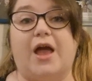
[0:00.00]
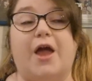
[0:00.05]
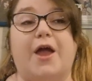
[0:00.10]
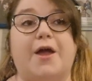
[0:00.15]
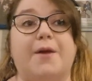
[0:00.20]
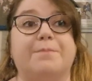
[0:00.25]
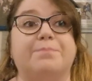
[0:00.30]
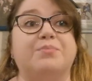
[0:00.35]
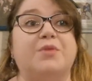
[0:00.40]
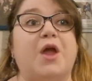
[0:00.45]

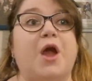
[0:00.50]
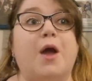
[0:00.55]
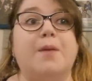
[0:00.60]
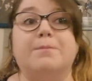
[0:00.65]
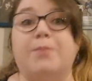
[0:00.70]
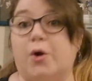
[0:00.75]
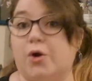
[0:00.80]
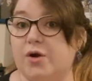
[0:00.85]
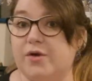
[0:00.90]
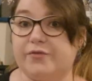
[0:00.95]

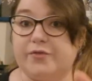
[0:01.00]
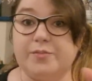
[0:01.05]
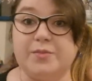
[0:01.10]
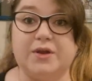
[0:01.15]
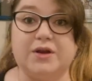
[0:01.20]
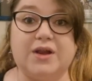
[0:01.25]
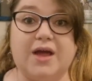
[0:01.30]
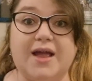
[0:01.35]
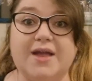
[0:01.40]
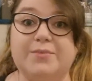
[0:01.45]
borrow it from the
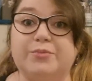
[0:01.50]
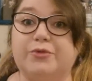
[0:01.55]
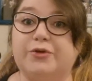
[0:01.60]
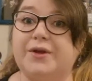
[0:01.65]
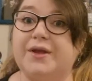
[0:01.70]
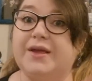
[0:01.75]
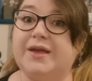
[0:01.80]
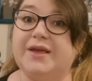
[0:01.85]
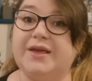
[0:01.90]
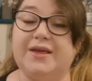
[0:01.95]

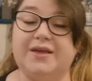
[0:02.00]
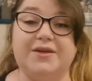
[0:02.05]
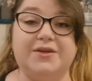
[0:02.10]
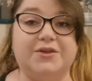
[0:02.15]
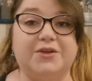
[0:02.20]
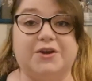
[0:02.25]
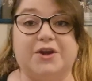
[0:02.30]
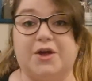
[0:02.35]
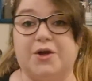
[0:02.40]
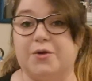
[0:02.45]
library,
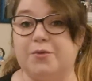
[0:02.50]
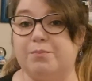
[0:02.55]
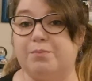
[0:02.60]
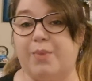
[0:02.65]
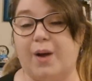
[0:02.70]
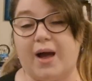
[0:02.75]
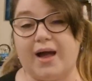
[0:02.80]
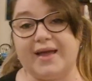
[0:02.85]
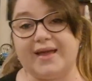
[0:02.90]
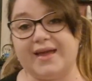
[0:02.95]
you know,
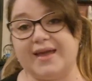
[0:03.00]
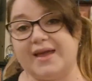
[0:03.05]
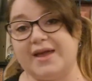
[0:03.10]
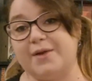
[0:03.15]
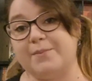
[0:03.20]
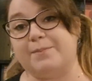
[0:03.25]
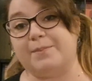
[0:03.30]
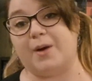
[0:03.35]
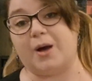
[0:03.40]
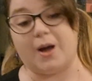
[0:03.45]
buy
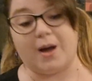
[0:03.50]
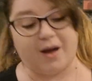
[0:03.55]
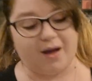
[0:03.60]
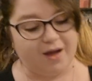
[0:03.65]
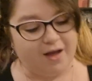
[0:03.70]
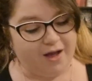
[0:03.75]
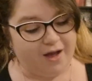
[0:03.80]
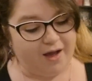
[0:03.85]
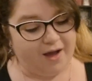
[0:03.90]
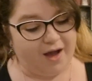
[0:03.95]
it. But
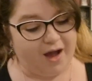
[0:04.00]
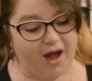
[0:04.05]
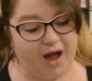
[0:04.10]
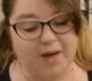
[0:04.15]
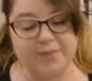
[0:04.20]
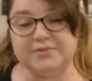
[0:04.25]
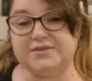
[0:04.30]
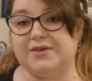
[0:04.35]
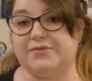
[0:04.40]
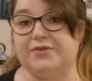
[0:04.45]

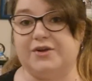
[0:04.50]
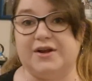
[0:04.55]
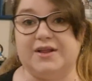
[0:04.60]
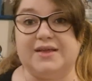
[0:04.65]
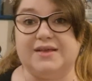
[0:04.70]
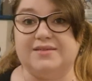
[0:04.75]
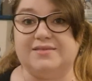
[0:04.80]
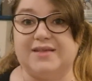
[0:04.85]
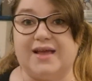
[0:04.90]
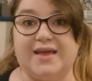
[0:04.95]
I would
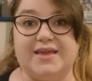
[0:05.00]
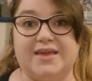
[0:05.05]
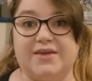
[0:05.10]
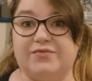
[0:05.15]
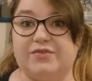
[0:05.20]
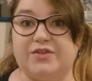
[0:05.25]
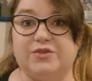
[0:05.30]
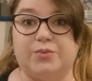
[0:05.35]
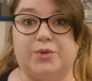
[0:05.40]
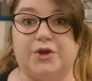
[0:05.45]
definitely say
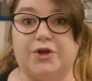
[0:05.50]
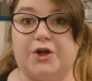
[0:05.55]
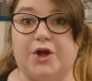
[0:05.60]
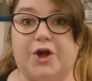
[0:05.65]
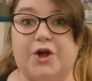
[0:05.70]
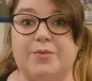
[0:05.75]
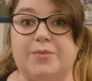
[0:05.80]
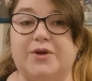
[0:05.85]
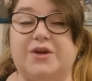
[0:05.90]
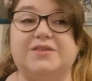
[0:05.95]
give this one a
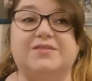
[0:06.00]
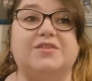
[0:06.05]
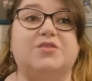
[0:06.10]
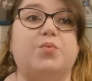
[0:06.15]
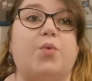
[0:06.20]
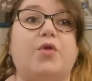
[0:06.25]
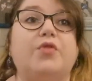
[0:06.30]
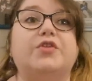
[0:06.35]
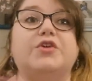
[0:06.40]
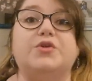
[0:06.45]
go because it's
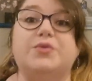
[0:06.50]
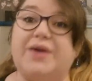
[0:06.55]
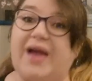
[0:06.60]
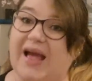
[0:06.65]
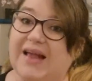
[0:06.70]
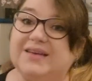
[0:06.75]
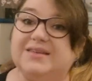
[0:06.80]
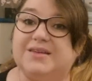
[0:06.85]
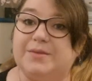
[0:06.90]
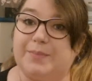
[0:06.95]
one that you
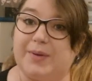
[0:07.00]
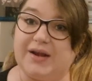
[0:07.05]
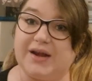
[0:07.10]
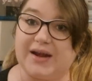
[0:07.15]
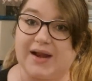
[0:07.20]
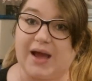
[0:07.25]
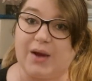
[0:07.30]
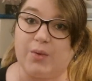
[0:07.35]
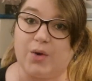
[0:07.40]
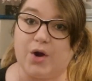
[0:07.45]
can dip in
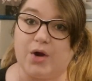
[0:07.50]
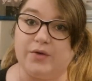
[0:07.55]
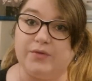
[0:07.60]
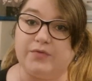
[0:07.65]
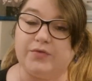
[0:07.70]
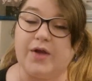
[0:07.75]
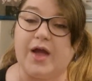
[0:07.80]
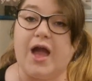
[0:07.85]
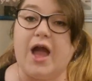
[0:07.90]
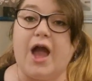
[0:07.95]
and out
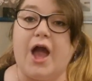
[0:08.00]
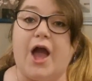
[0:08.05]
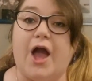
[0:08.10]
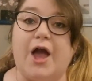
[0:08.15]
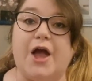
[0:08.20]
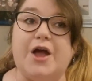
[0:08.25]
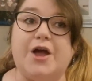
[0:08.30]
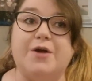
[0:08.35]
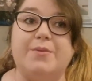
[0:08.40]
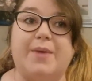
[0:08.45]
of.
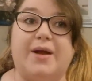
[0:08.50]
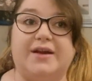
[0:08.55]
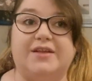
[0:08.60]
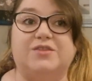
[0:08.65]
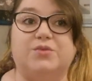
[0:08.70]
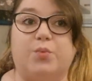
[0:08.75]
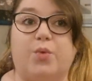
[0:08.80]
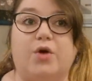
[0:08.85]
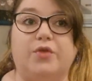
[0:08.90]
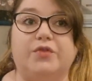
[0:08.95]
And
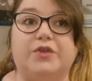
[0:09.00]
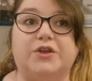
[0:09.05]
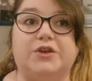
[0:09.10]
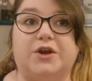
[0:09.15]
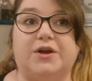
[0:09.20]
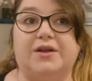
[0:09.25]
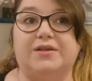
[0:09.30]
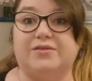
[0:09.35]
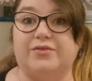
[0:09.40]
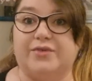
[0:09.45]
it's one that you
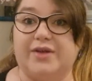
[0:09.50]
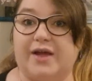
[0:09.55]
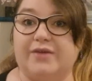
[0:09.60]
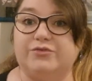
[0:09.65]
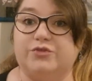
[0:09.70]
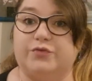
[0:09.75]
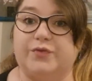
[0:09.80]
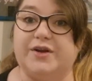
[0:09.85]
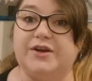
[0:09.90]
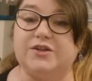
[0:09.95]
don't necessarily have
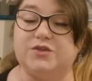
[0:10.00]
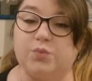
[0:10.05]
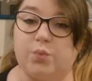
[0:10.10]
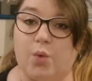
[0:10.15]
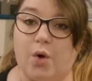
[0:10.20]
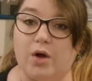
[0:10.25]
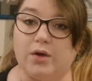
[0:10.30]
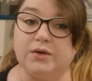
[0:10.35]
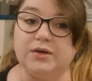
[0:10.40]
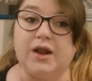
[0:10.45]
to read as
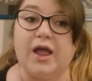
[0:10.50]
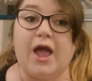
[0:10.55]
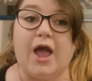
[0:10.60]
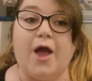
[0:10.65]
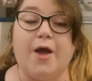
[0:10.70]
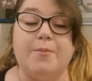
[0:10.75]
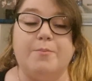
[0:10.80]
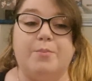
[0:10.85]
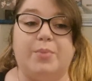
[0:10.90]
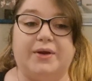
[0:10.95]
one.
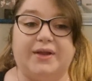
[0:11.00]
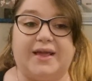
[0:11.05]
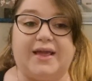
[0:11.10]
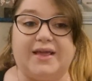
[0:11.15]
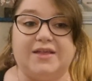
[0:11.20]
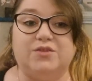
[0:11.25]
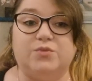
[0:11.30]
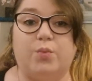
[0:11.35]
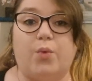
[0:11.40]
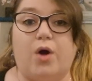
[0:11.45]
But it
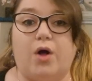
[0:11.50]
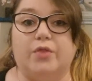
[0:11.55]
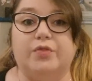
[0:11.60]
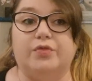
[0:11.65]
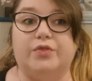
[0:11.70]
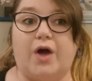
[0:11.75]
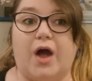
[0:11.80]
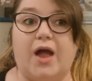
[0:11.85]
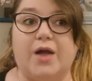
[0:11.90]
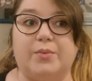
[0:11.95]
is
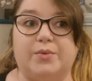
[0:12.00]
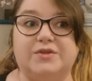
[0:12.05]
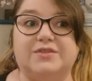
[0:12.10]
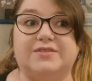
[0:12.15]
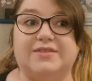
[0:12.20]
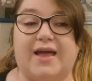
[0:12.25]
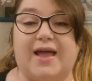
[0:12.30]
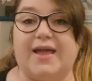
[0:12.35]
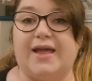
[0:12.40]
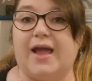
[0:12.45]
one that I would
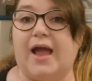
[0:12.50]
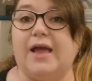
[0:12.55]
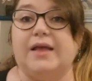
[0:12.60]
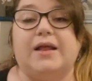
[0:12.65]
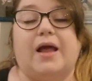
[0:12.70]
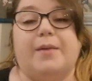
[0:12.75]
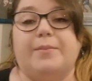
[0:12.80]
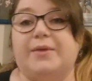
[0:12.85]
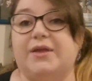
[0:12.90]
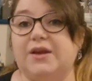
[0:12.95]
say,
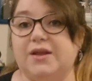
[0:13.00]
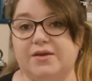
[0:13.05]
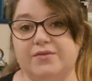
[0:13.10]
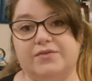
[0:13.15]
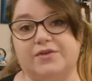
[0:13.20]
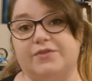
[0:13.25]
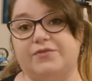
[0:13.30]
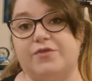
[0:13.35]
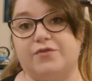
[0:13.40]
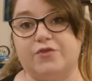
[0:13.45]
I mean,
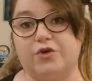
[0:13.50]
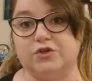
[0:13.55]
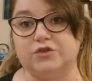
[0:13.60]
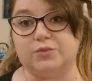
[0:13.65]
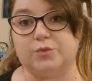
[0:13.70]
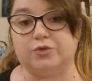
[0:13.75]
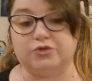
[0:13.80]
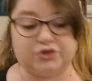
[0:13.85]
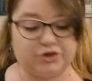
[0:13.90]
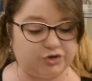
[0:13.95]
even if you've got
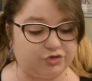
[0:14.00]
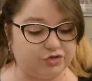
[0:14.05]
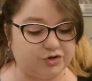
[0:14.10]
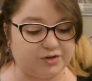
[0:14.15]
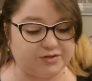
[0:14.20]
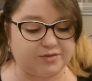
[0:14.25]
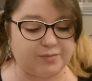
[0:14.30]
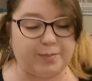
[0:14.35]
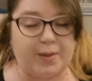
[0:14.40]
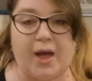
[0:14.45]
small children,
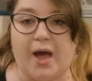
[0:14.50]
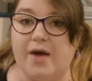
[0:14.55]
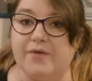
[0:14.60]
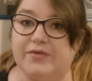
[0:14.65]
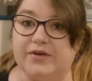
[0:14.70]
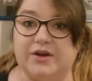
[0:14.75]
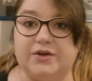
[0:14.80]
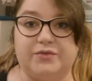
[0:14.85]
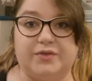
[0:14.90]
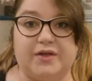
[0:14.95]
it's a
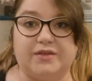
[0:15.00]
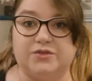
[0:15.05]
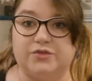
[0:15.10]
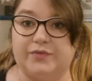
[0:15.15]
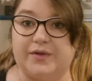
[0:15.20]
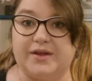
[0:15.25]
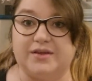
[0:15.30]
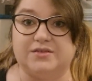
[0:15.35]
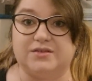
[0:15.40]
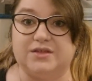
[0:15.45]
perfect little thing to
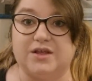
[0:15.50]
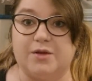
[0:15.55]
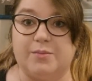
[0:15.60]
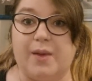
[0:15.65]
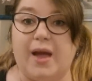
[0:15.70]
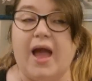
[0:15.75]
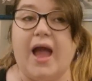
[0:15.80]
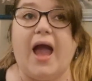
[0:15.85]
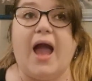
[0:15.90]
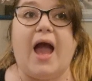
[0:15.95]
read to
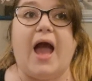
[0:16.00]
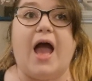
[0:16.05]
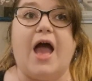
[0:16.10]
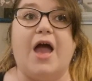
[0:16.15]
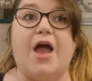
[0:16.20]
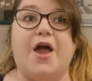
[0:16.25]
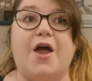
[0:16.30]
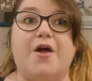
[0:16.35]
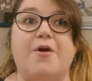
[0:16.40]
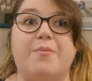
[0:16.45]

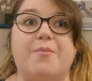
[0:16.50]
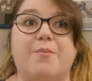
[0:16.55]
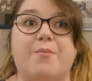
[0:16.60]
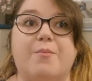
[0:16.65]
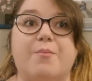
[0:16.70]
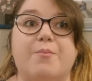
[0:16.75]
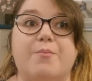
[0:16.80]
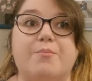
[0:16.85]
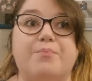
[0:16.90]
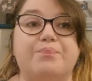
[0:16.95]

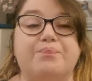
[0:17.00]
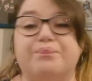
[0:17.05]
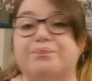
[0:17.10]
them.